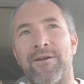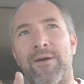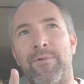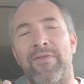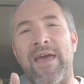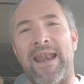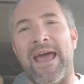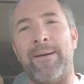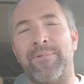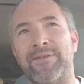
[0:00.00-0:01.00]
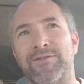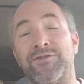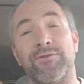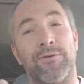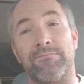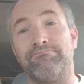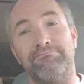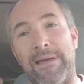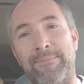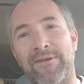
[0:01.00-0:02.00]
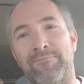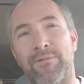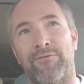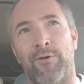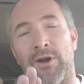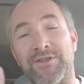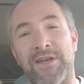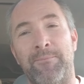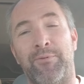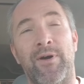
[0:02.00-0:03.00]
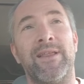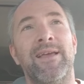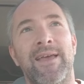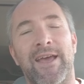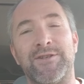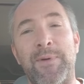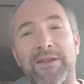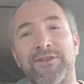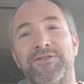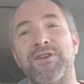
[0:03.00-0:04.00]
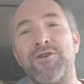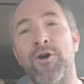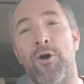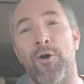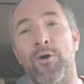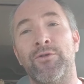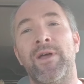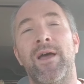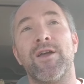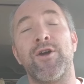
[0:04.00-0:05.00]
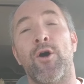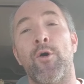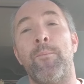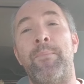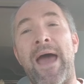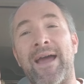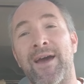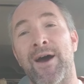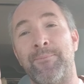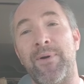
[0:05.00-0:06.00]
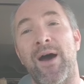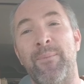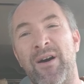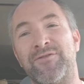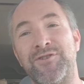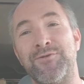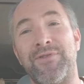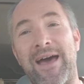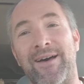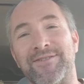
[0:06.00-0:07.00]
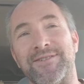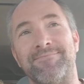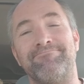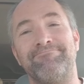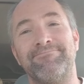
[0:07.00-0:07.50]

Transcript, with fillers: and when that happens, or maybe even before at some point, expect to see gold go back up above 2000.